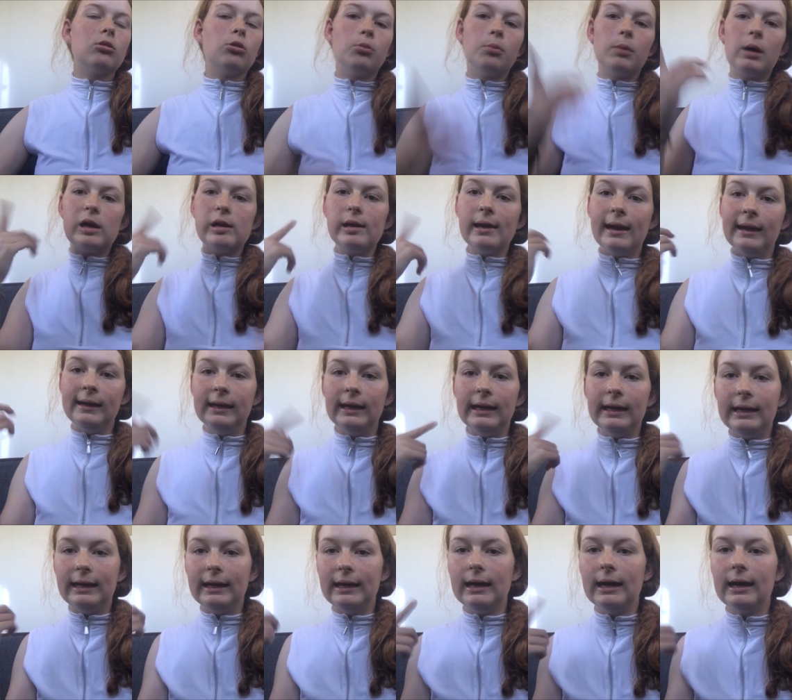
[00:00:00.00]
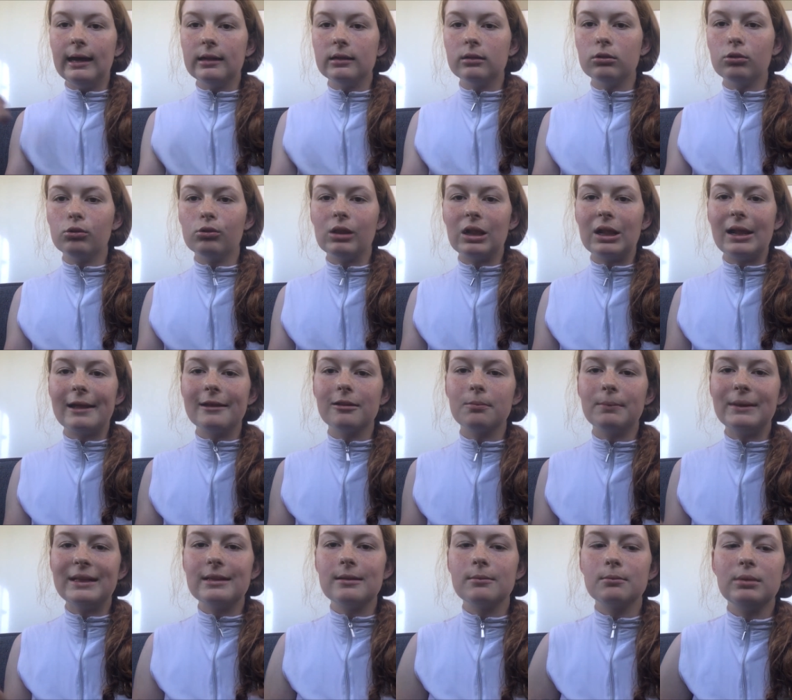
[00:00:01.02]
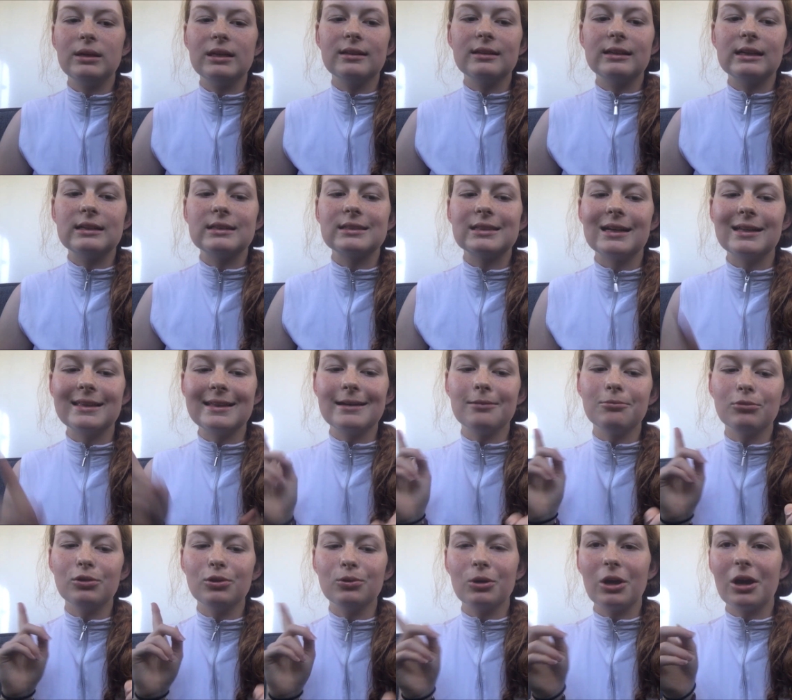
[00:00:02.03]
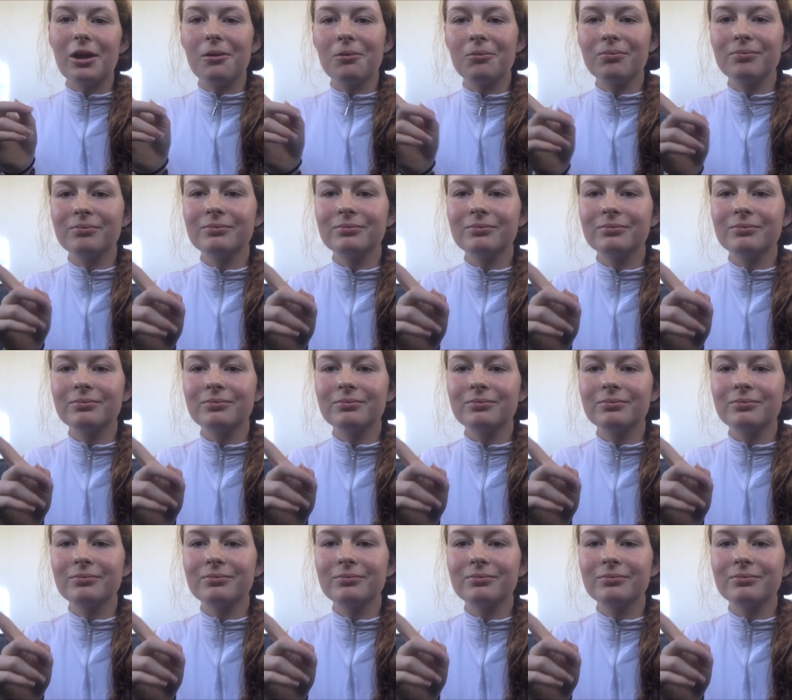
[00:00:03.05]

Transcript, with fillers: sort my hair and all the last bits and pieces and then we'll go.